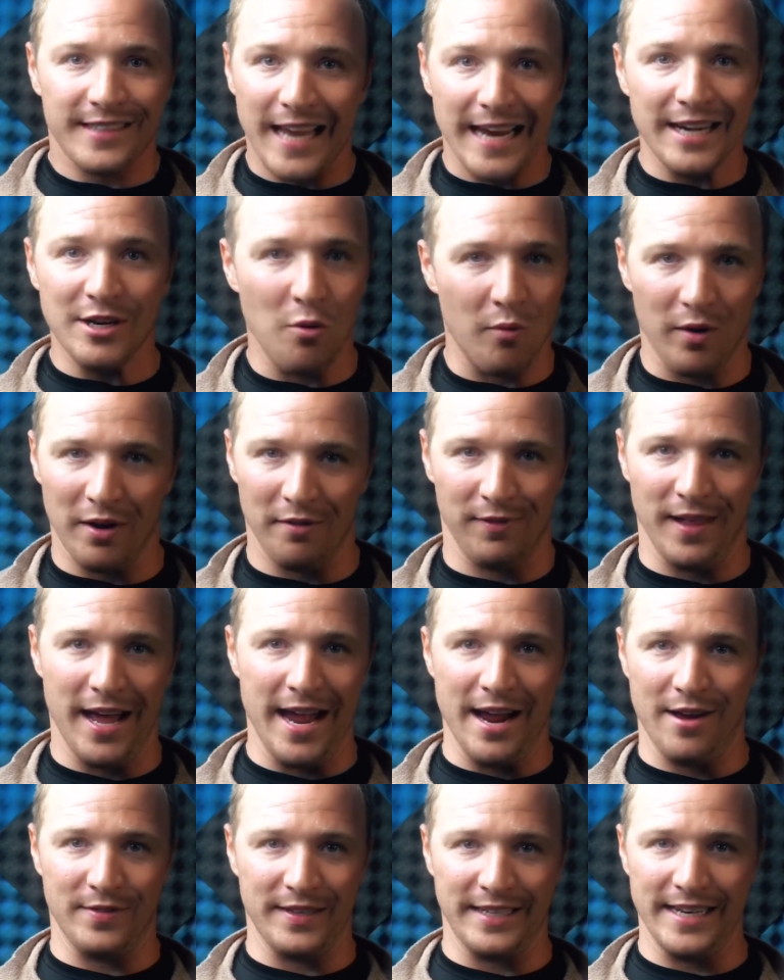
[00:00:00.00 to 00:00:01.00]
I don't want to fly
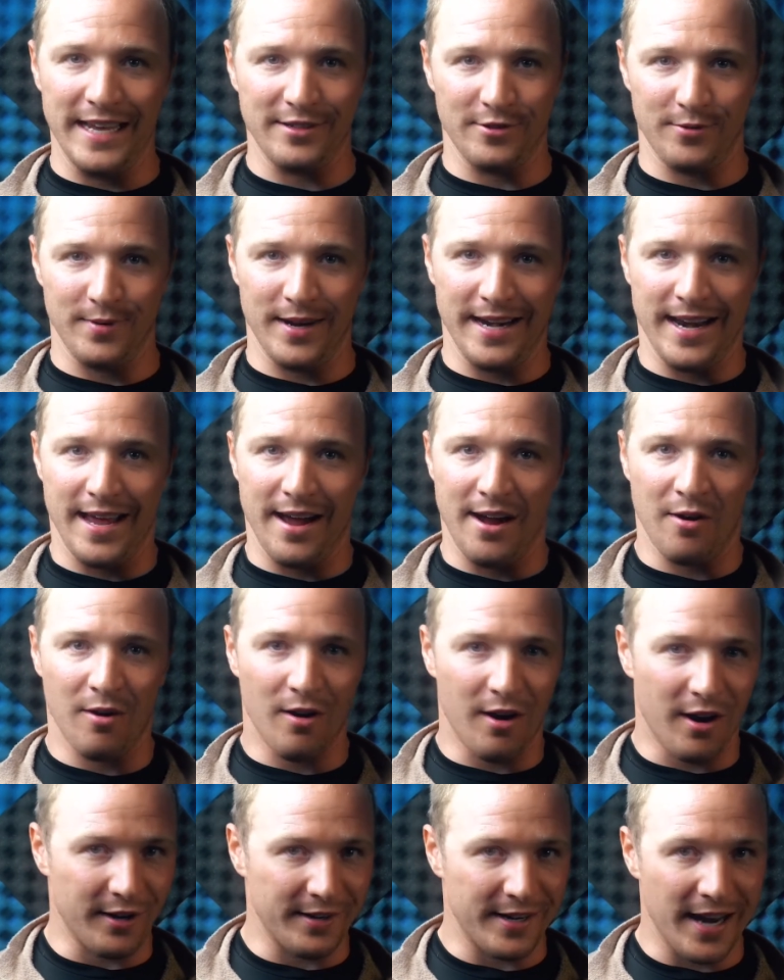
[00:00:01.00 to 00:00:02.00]
out in the desert right now.
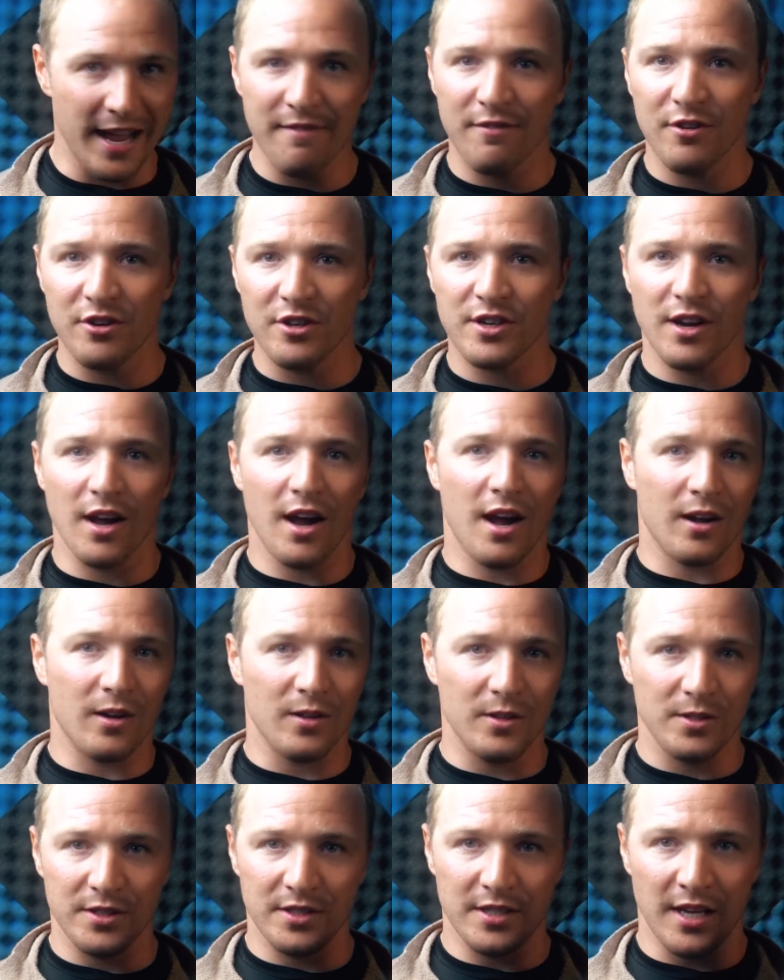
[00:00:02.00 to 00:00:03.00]
On night vision
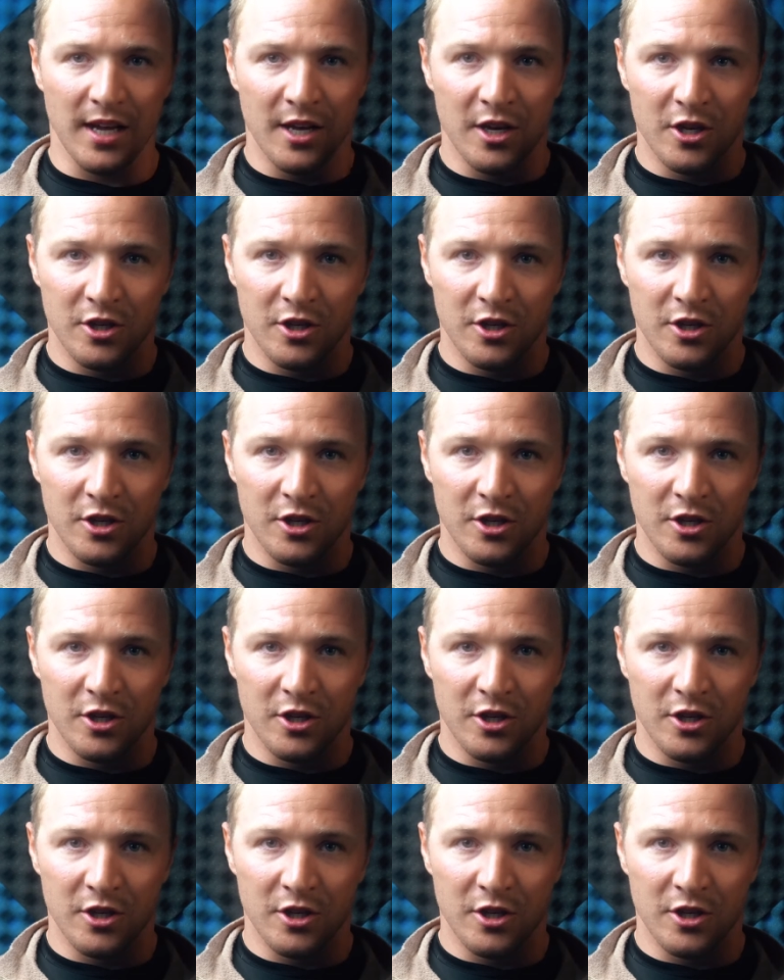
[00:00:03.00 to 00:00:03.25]
goggles,